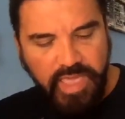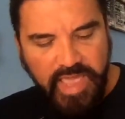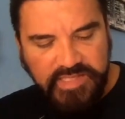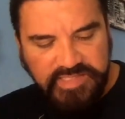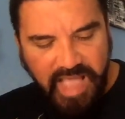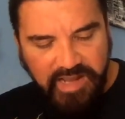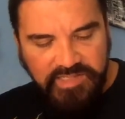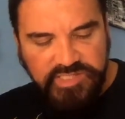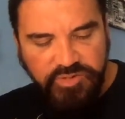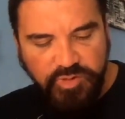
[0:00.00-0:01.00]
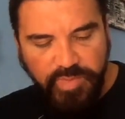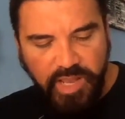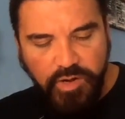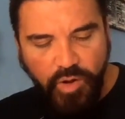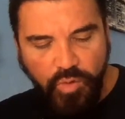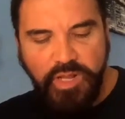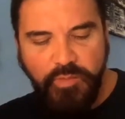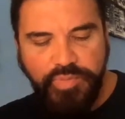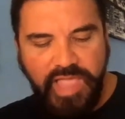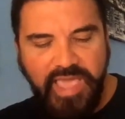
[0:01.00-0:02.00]
It's not considered to be a
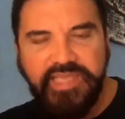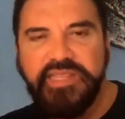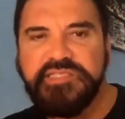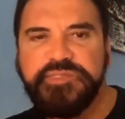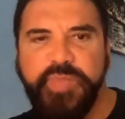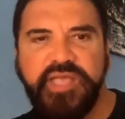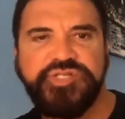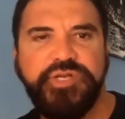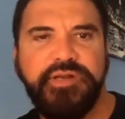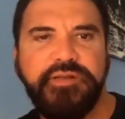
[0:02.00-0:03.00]
code-compliant inspection.